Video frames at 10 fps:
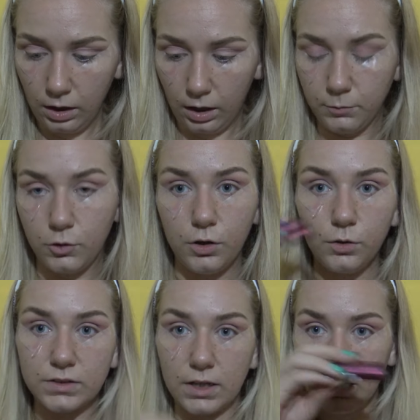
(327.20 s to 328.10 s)
I'm gonna
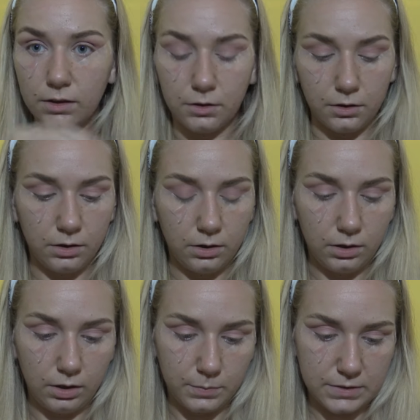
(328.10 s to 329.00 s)
use another
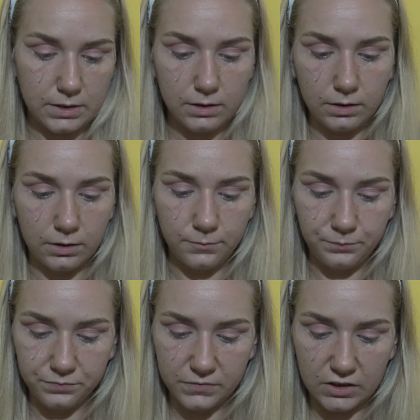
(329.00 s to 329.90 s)
lipstick.
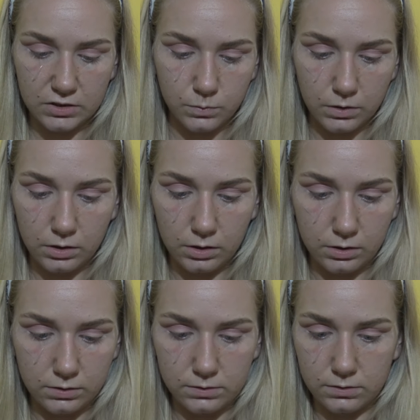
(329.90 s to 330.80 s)
This one
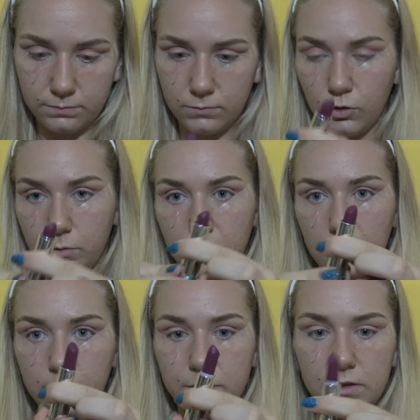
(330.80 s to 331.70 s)
is normal
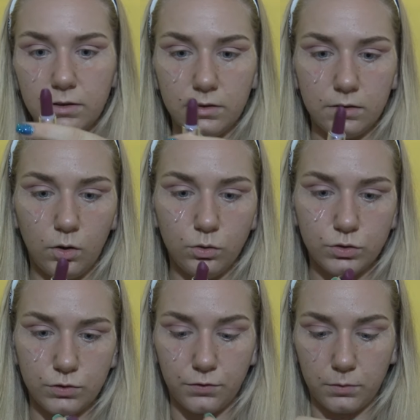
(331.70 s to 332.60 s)
lipstick,
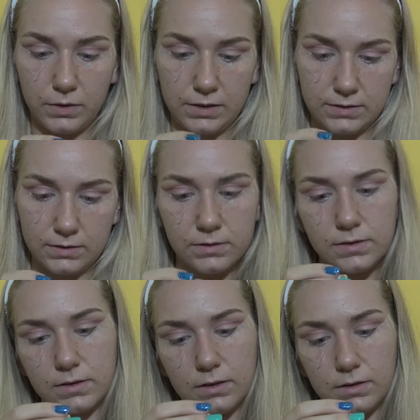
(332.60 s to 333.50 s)
also from
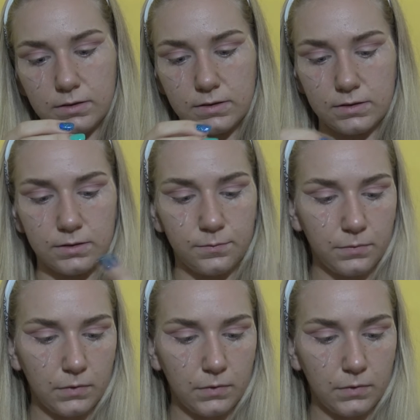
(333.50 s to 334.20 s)
Essence. It's